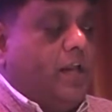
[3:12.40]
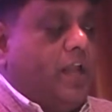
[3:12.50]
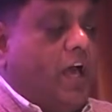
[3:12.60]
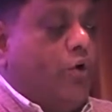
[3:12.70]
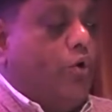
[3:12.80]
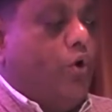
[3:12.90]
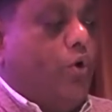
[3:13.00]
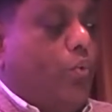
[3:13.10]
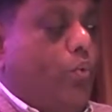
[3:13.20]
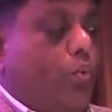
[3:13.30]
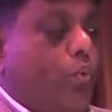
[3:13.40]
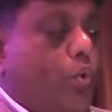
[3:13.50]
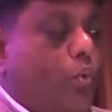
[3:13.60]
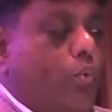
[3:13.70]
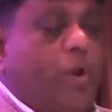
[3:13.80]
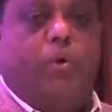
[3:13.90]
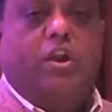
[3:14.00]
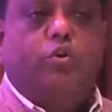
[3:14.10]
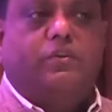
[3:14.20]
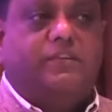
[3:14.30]
Now, when
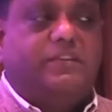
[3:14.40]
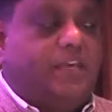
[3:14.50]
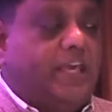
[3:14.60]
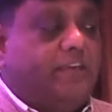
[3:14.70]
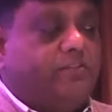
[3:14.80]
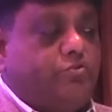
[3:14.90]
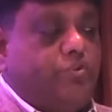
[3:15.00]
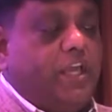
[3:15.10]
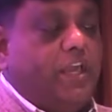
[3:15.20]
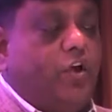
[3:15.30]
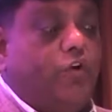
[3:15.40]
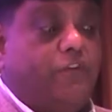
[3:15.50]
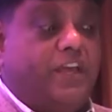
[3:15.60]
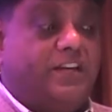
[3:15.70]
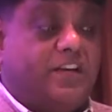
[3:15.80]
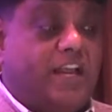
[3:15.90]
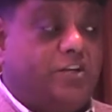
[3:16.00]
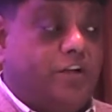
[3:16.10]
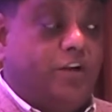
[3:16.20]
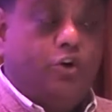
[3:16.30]
one looks at the history of
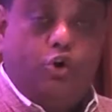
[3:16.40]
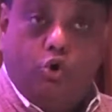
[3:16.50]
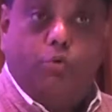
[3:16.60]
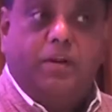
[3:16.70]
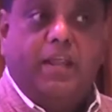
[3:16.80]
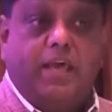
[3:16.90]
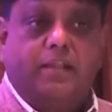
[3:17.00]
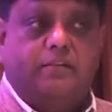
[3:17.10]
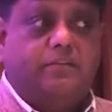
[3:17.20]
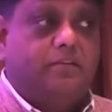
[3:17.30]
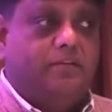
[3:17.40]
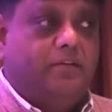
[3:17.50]
international and global health,